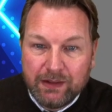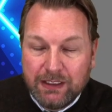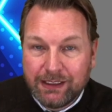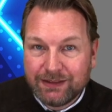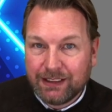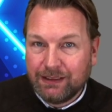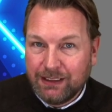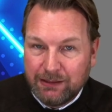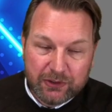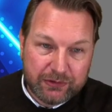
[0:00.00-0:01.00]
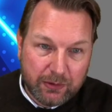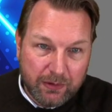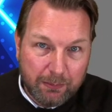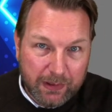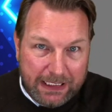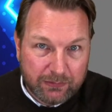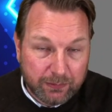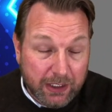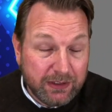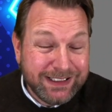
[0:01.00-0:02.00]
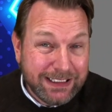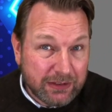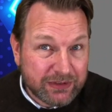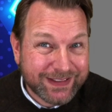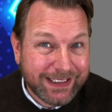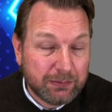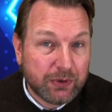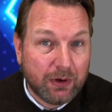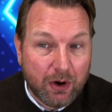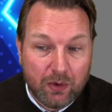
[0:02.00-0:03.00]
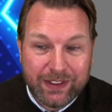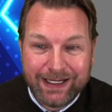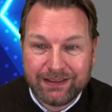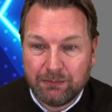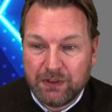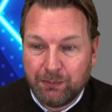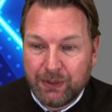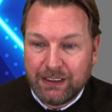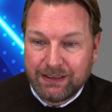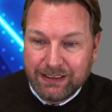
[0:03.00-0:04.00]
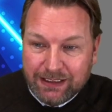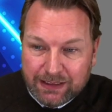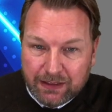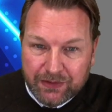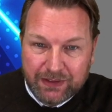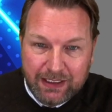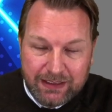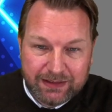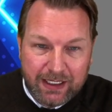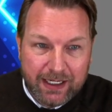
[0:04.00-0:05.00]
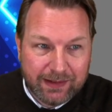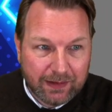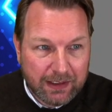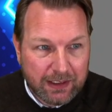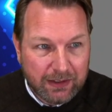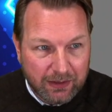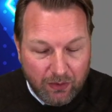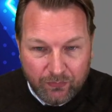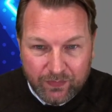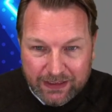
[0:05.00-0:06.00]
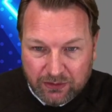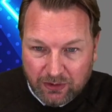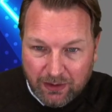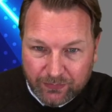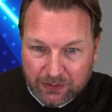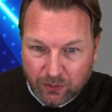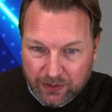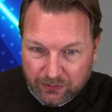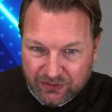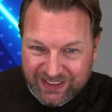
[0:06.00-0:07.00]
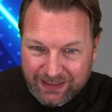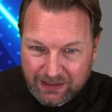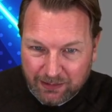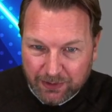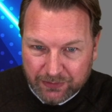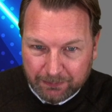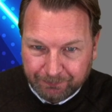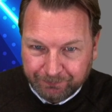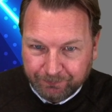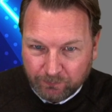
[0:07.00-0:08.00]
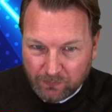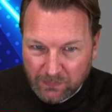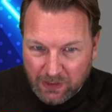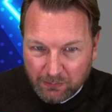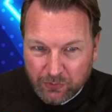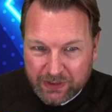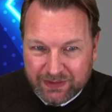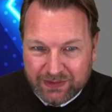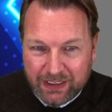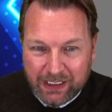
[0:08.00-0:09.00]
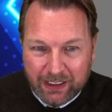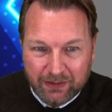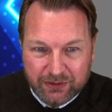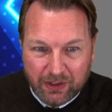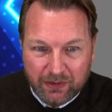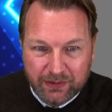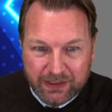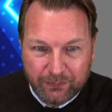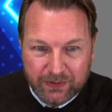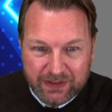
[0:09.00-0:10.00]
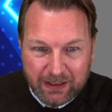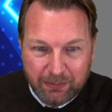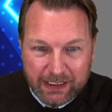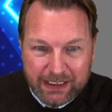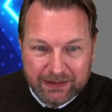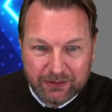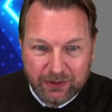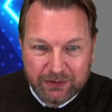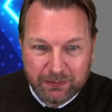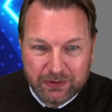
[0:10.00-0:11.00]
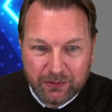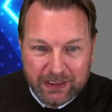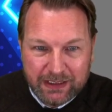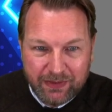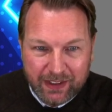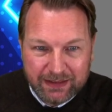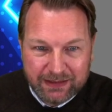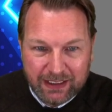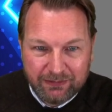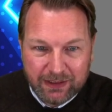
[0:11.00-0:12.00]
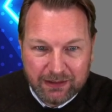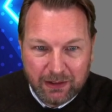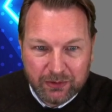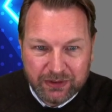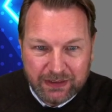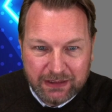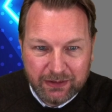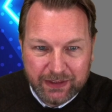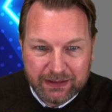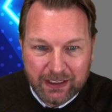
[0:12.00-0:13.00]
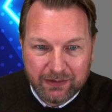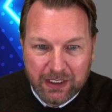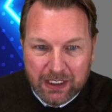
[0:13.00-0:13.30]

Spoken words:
and then you can send emails to the platform. Now you need to set up your own SMTP details inside of Vidcraft in order to send emails. But you can see here, so there are different templates, Christmas greeting, Thanksgiving, close a deal, discount.